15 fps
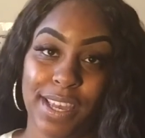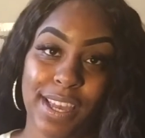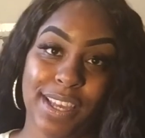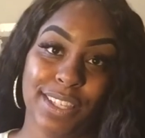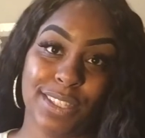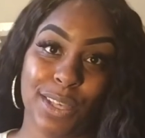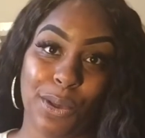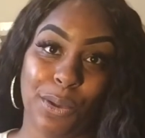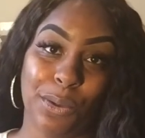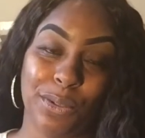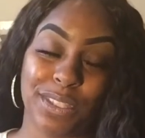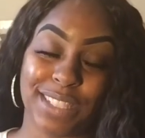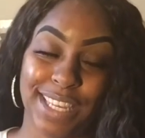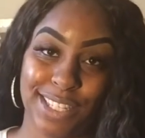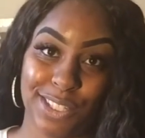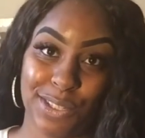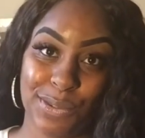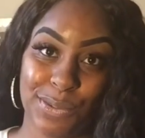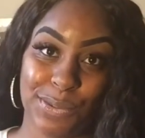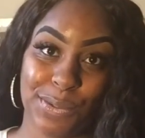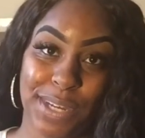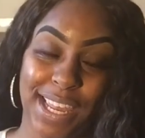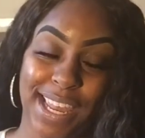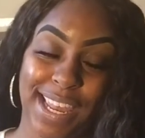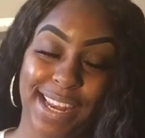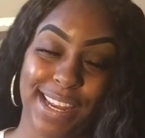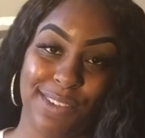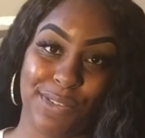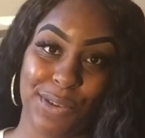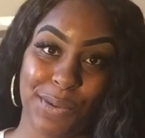So stay tuned,
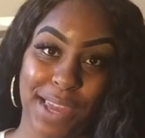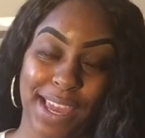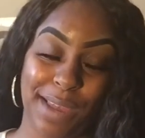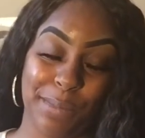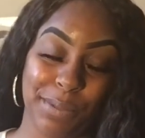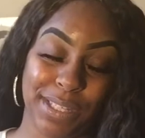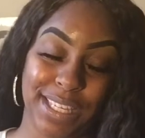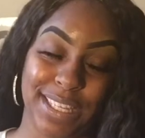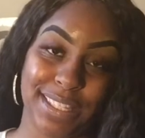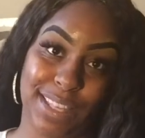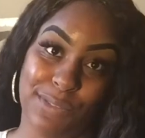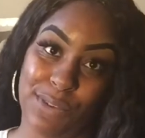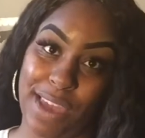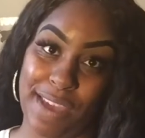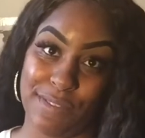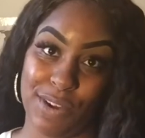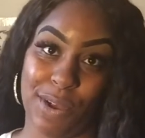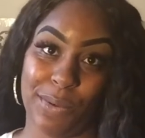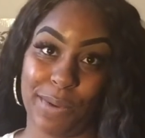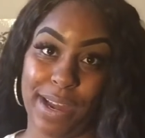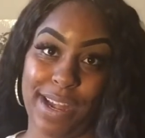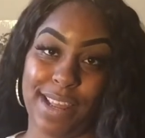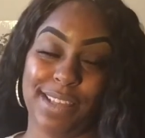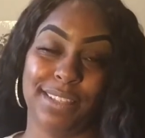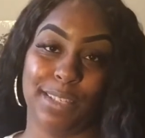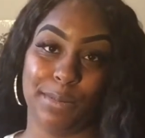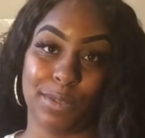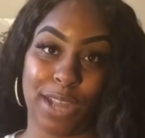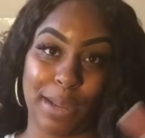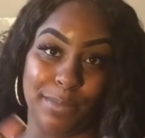and if you can, please, if you haven't already,
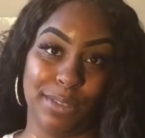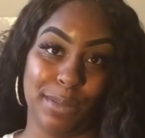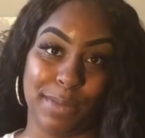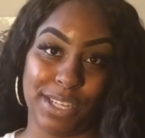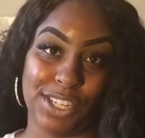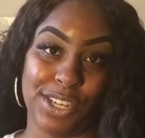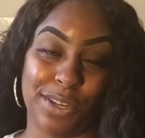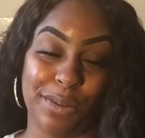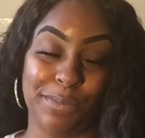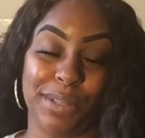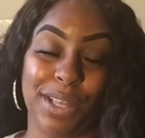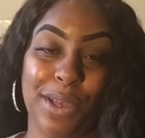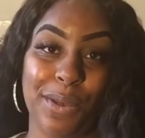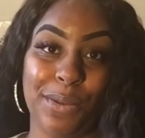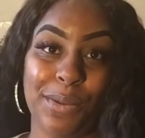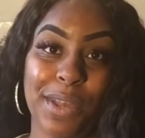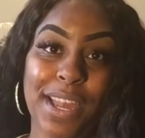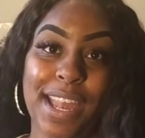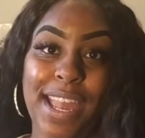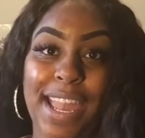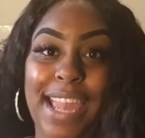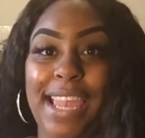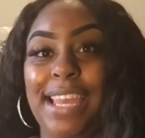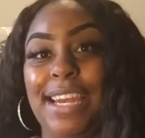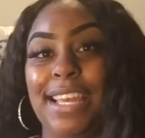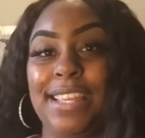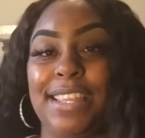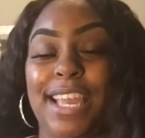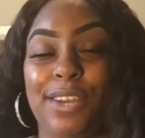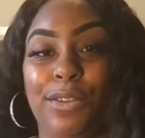subscribe to my channel below and
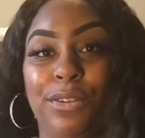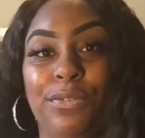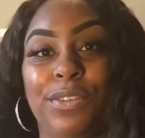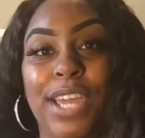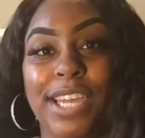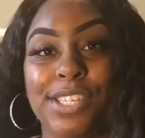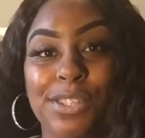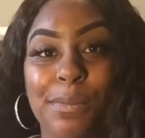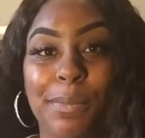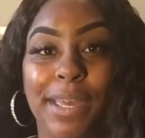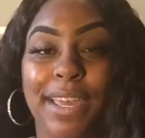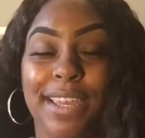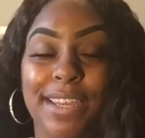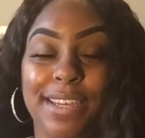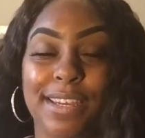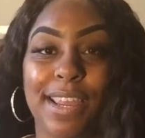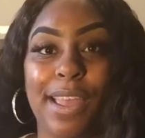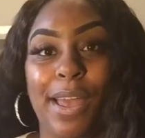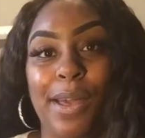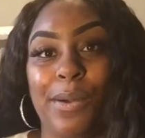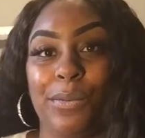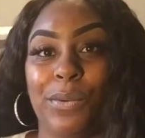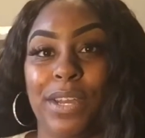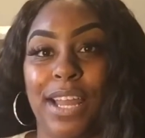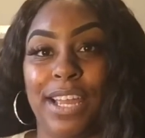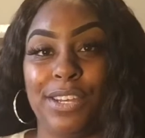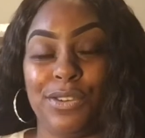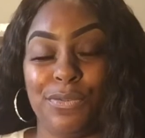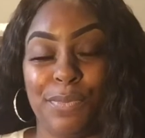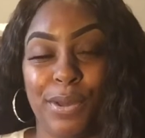hit that notification button. When
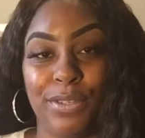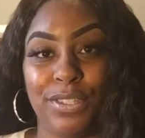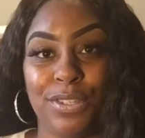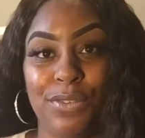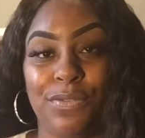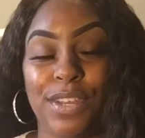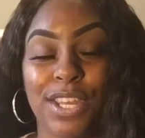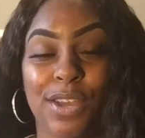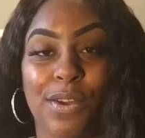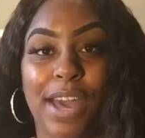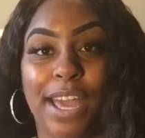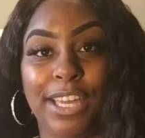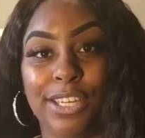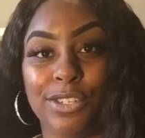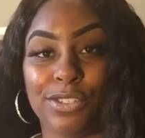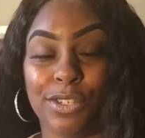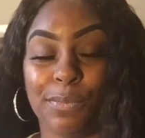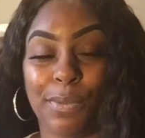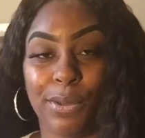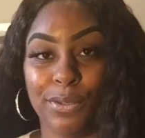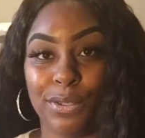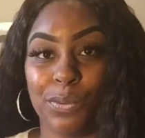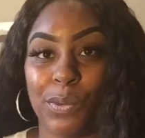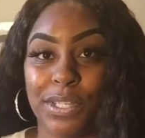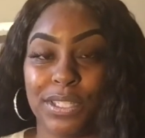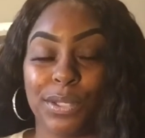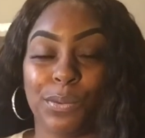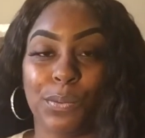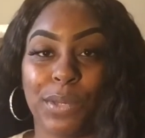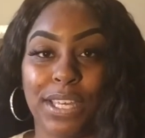I do post a new video, I usually post
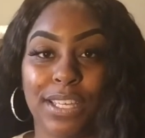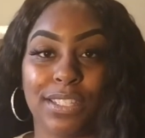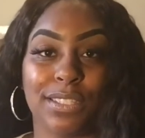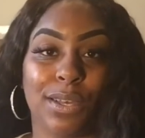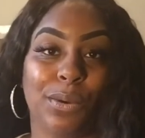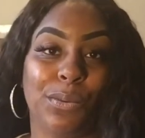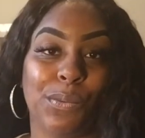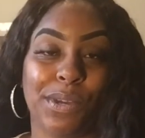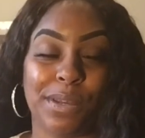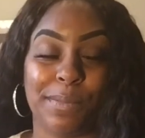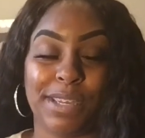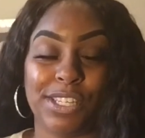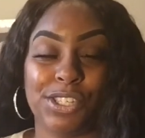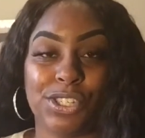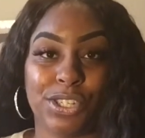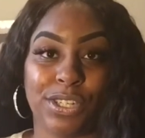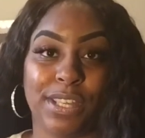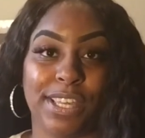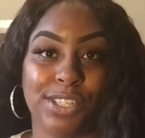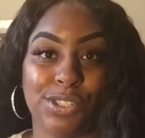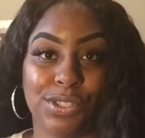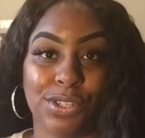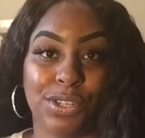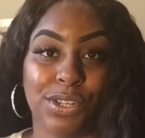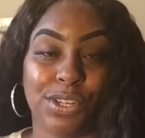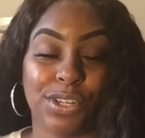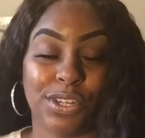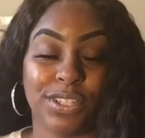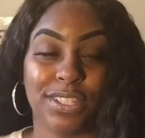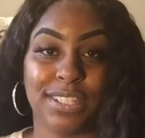once a week, so want to make sure that
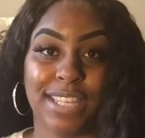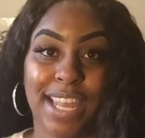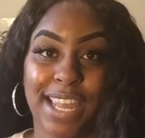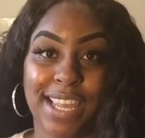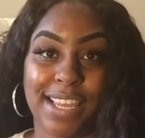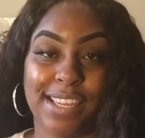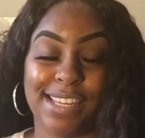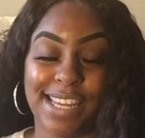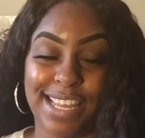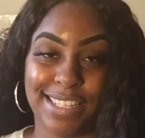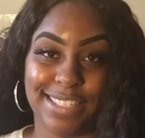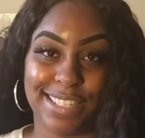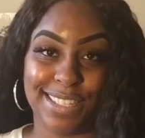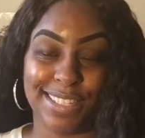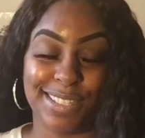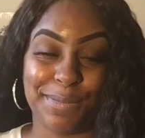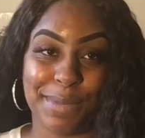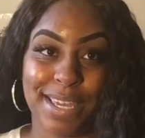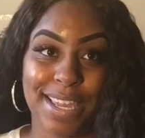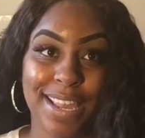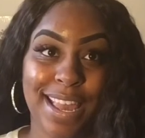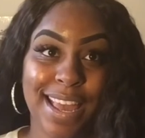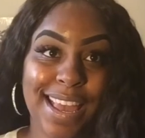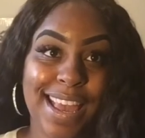you're staying connected to me.